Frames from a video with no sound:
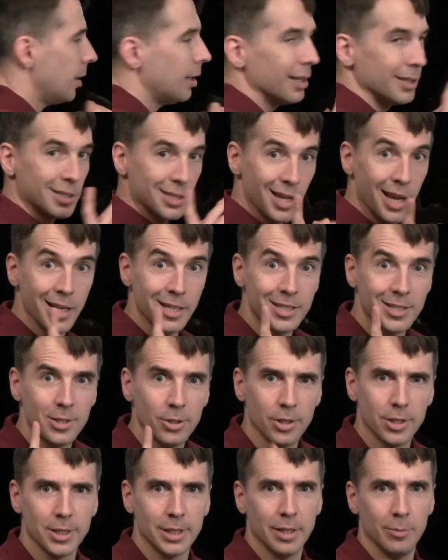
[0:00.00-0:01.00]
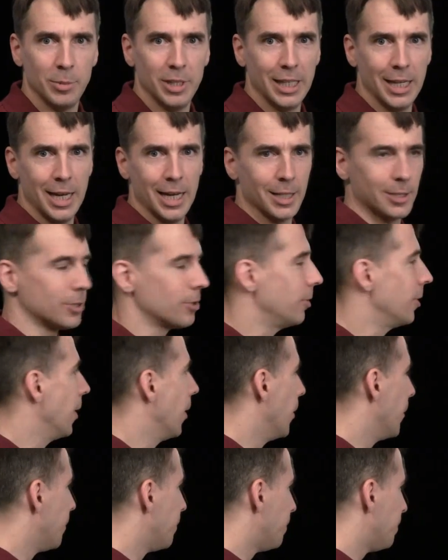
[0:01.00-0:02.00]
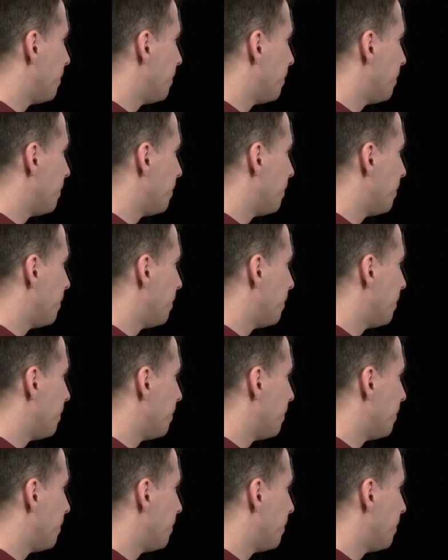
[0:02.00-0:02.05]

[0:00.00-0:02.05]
It's nice, still doesn't give me the answer though.